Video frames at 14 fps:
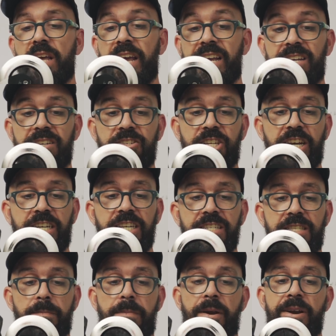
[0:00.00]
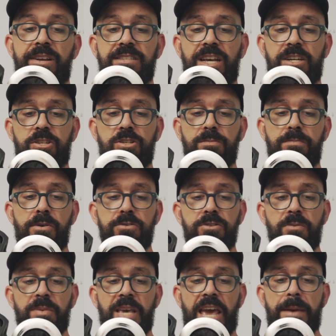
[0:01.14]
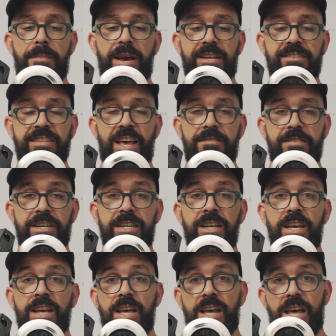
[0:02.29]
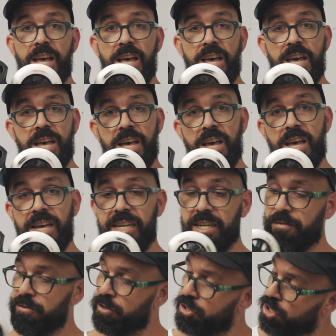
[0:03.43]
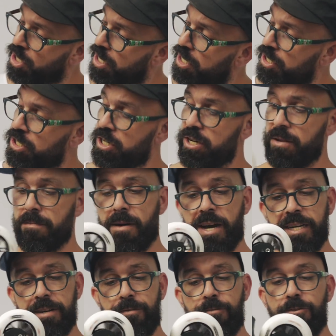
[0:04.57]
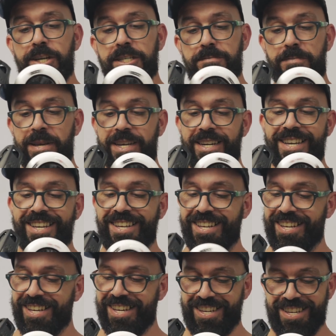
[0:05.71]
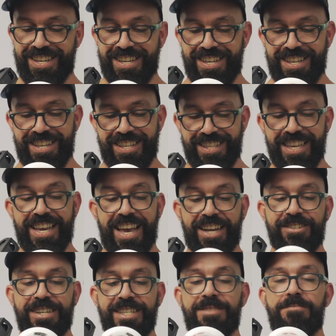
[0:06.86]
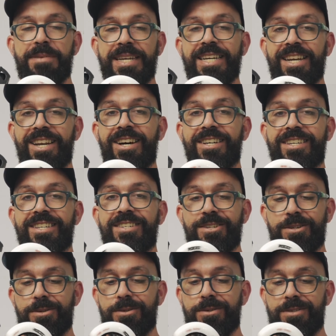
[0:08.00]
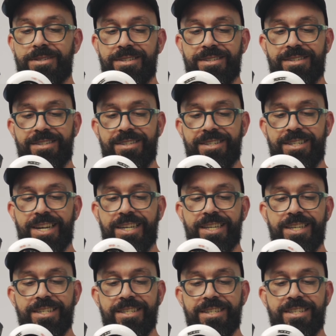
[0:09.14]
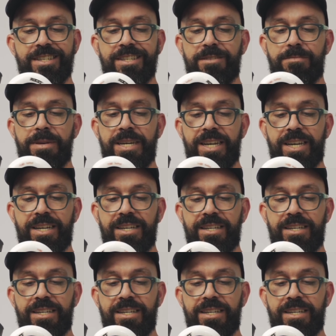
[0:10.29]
And check this, the bearings are supposed to be ABAC 7, and if you judge by the free spin, they actually spin a lot. So check this, they're still spinning.